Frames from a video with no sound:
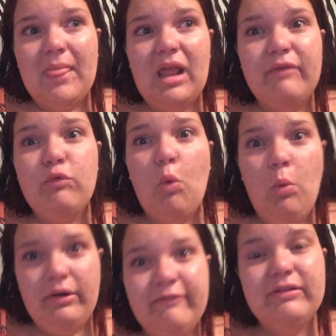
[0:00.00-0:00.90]
I have
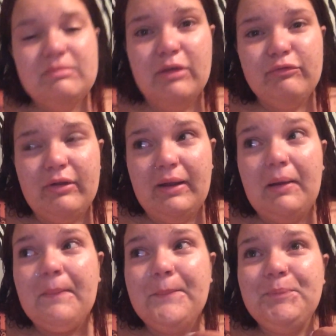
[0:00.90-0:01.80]
one female
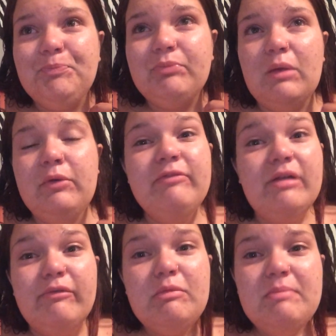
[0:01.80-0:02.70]
friend, and we've
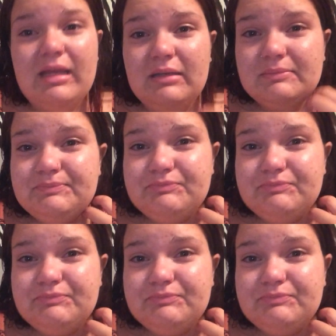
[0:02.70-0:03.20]
never met.